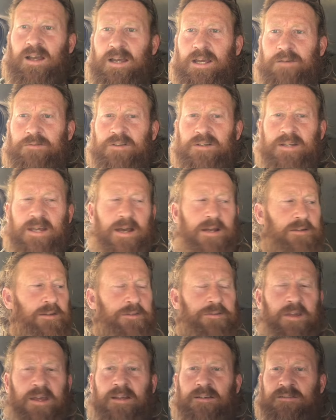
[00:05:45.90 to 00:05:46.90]
Even down to
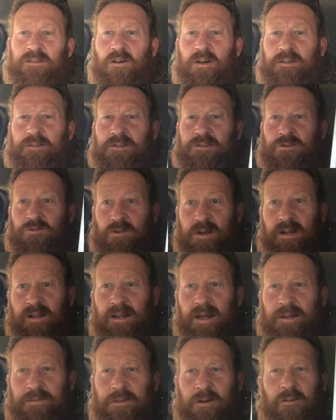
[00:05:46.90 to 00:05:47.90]
things like the string
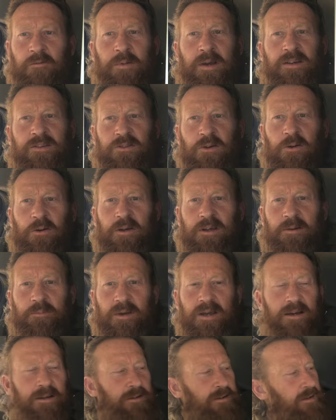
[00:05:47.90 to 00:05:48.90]
length that I've been talking
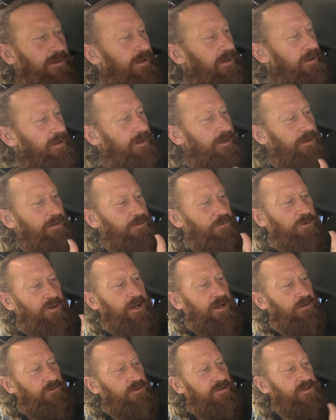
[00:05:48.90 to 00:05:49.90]
about,
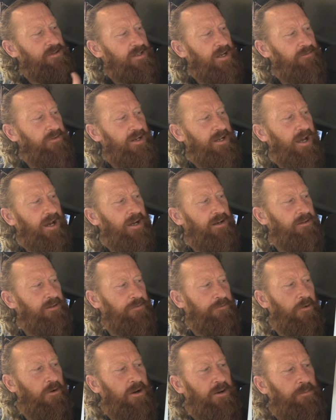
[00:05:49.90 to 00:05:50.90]
378
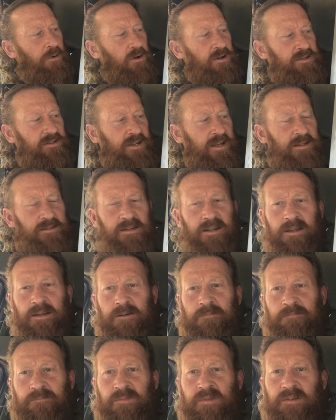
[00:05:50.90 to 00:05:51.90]
divided by 60.
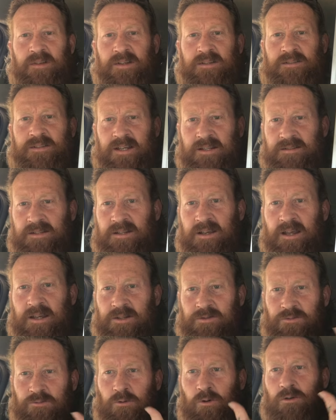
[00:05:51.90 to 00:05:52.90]
There's 60,
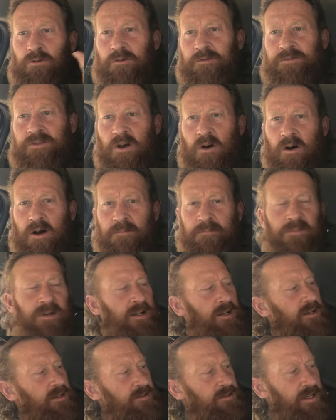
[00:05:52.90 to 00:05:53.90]
he's ruler of time,
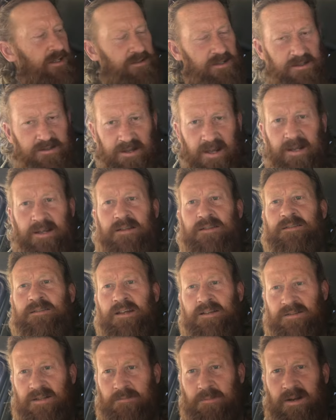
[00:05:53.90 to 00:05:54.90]
60 seconds,
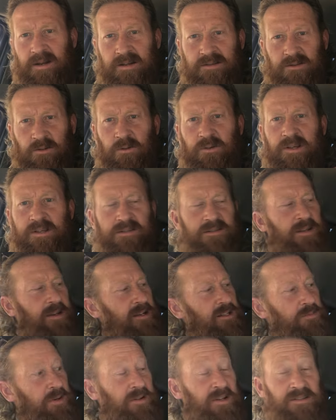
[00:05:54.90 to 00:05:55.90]
60 minutes, all these
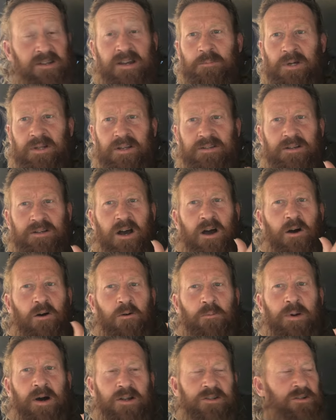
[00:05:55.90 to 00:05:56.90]
things, but there's a whole
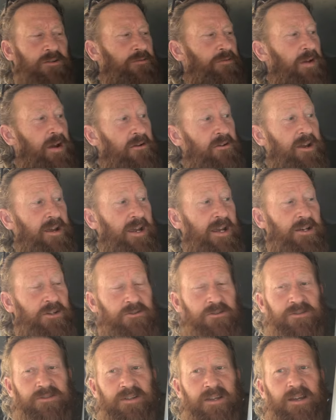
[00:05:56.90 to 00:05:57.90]
bunch of very
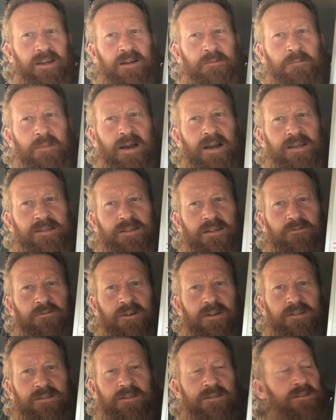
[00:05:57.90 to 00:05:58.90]
interesting and amazing
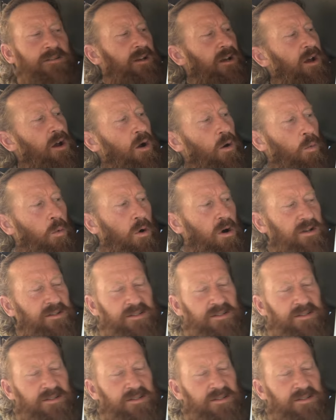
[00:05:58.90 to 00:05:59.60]
reasons why